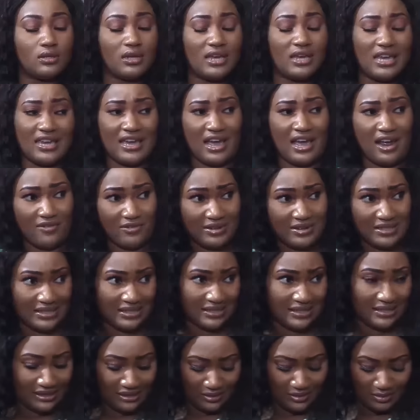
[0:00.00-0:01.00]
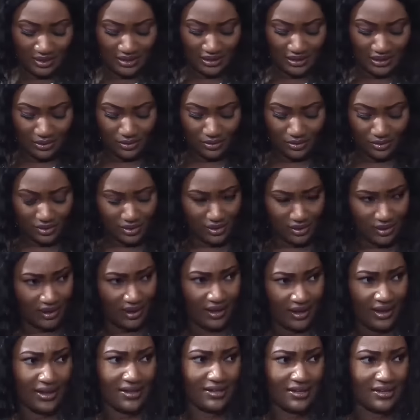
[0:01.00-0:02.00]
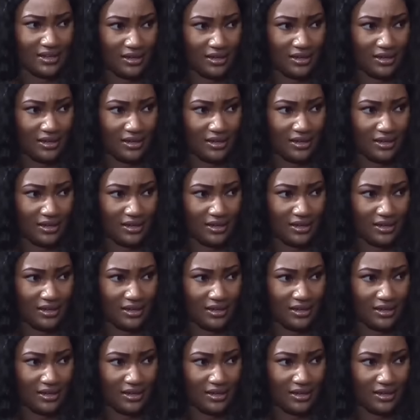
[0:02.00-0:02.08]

He can't resist me, can